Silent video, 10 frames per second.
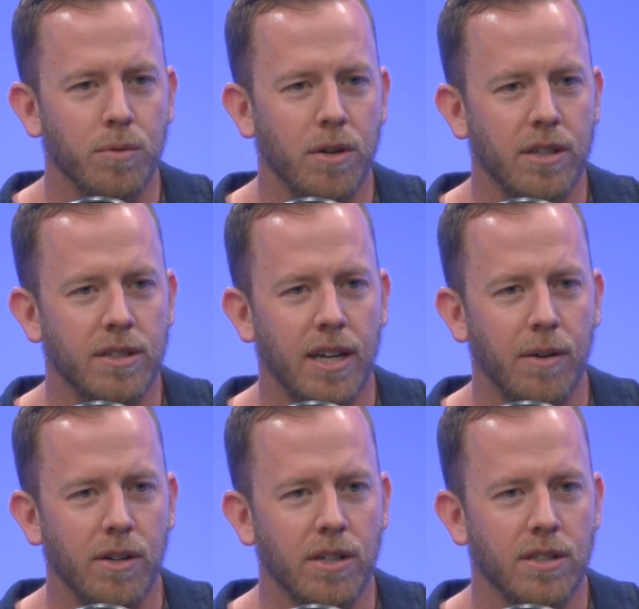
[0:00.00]
What do you say
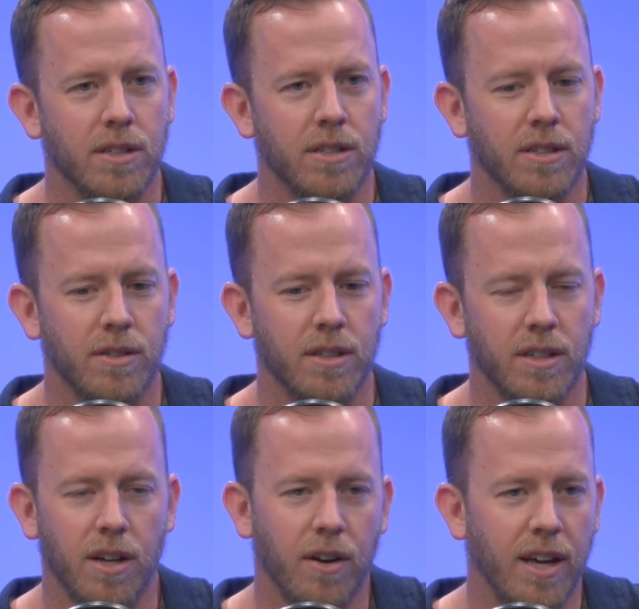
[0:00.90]
we just,
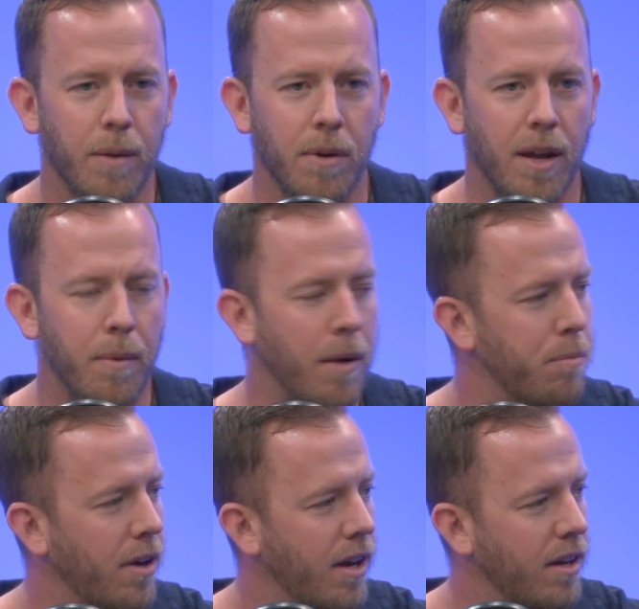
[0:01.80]
get him an
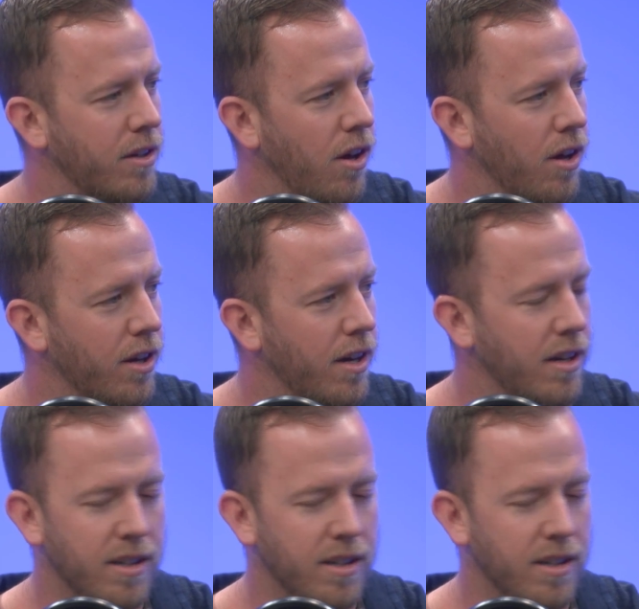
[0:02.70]
MIP and call it good?"